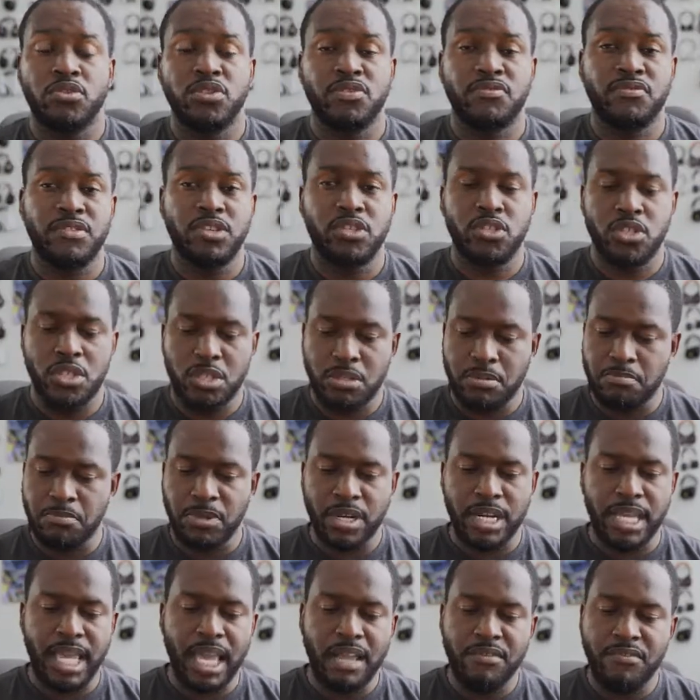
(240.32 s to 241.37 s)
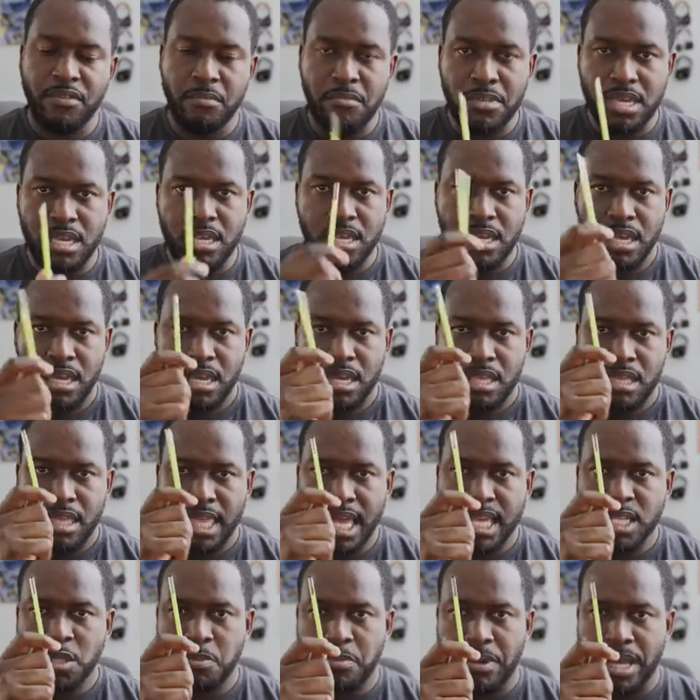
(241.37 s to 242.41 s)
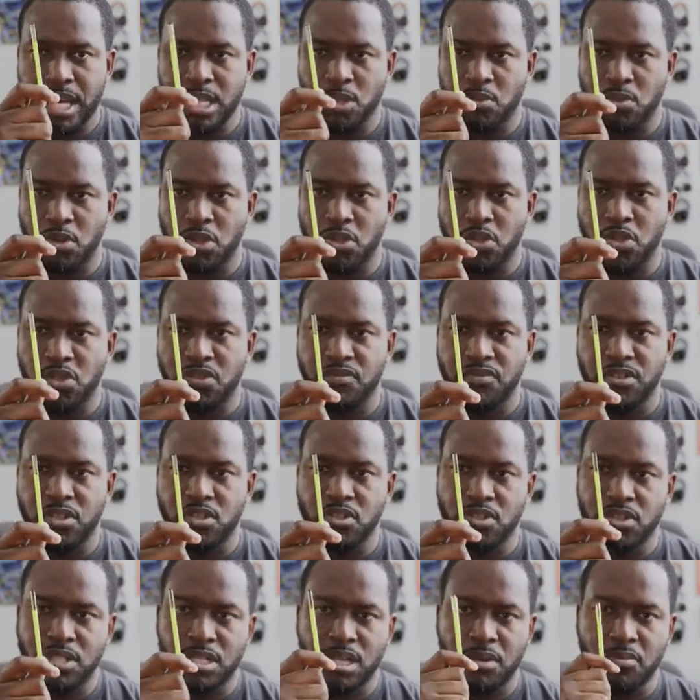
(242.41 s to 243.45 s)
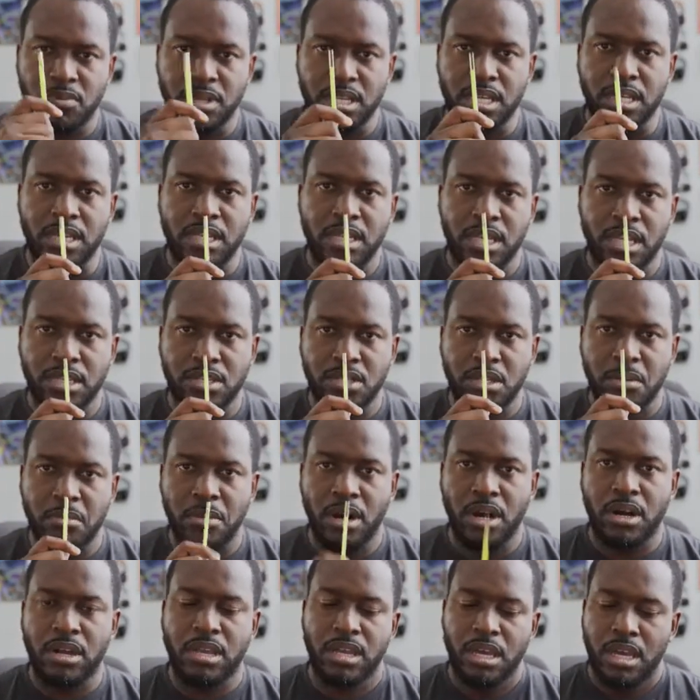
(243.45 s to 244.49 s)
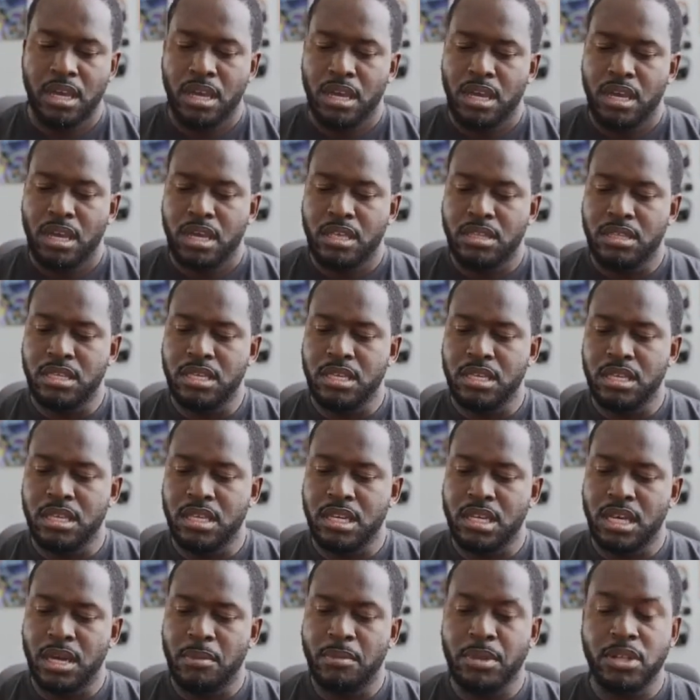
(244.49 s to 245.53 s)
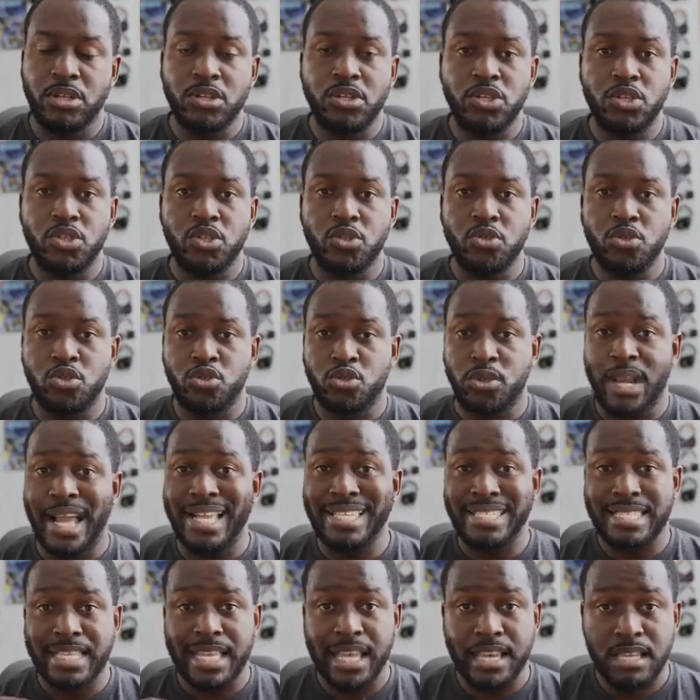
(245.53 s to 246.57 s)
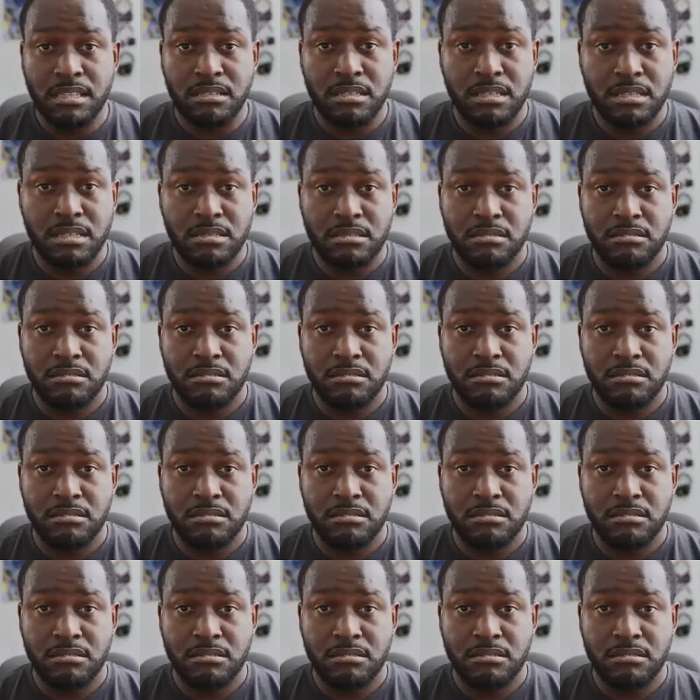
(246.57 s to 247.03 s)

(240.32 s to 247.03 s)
of those features, but again, for me, the S Pen is one of those features that really hits the mark the ability to translate